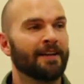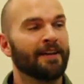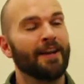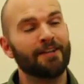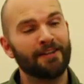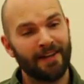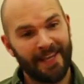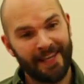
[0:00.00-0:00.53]
And
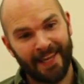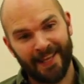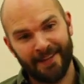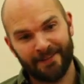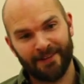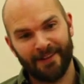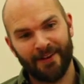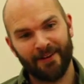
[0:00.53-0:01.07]
initially
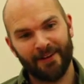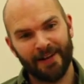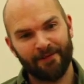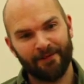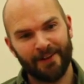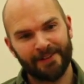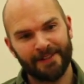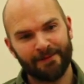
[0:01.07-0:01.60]
kids start on
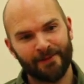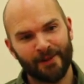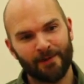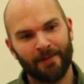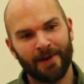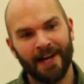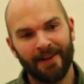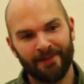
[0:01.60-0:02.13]
it first of
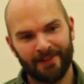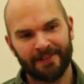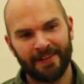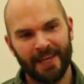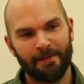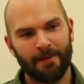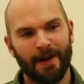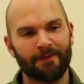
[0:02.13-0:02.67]
all, but
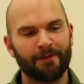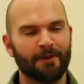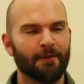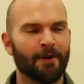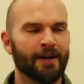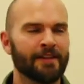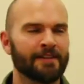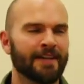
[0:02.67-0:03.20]
after a
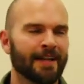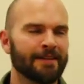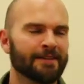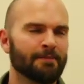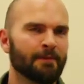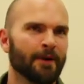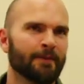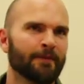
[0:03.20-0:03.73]
while the
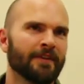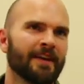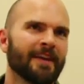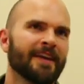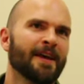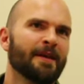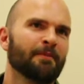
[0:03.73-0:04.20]
dads and mums